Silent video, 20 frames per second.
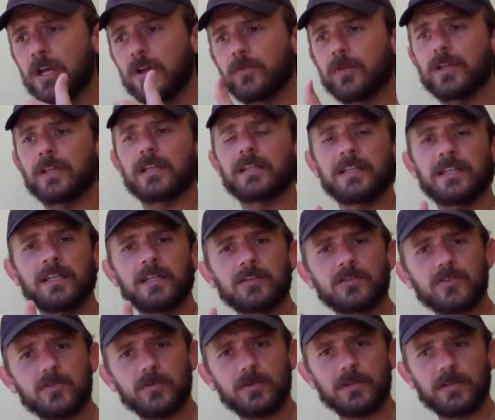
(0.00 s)
really
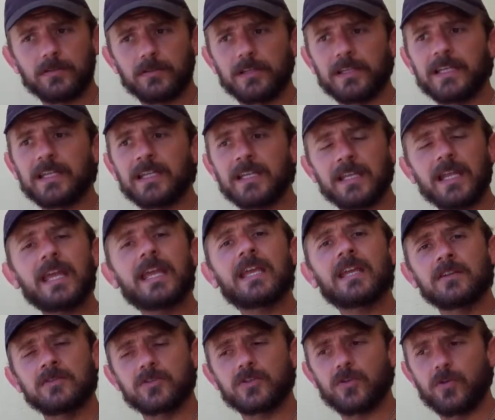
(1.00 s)
lean
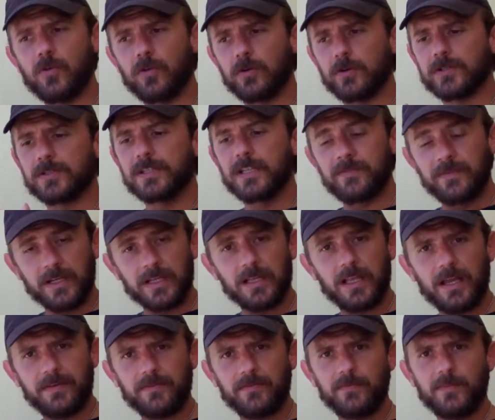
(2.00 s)
in towards living a
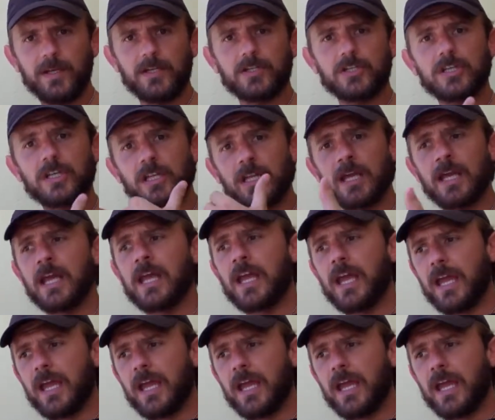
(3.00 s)
life of mission